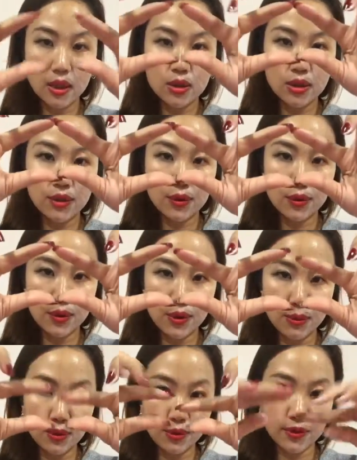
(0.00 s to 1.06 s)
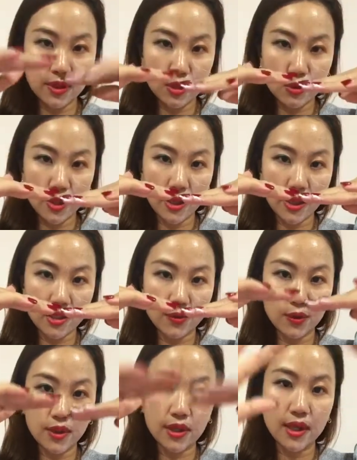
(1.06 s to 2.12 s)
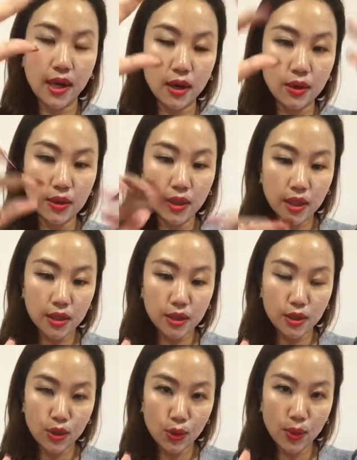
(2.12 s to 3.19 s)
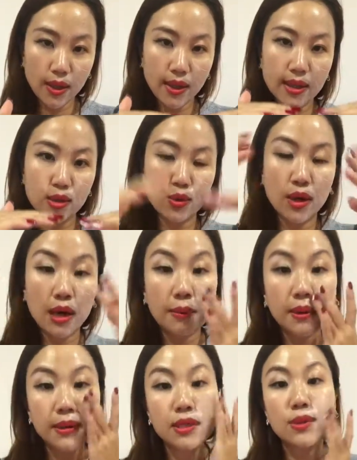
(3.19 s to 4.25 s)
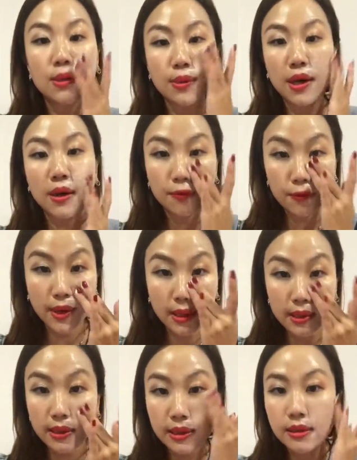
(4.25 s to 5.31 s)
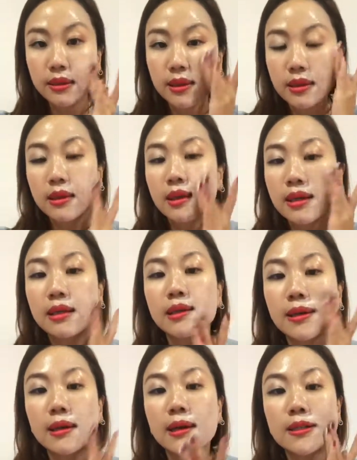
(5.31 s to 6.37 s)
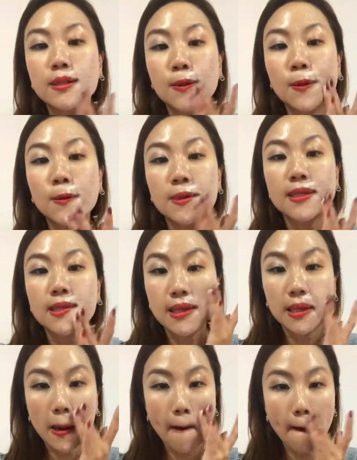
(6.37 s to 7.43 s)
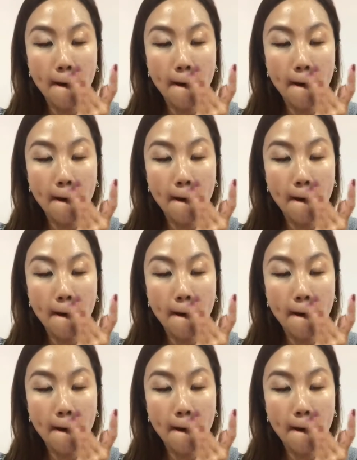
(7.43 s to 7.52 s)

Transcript: So if you remove this one, exfoliate it out, the new one gets to come out. That's where you have radiant and then nice glowy skin.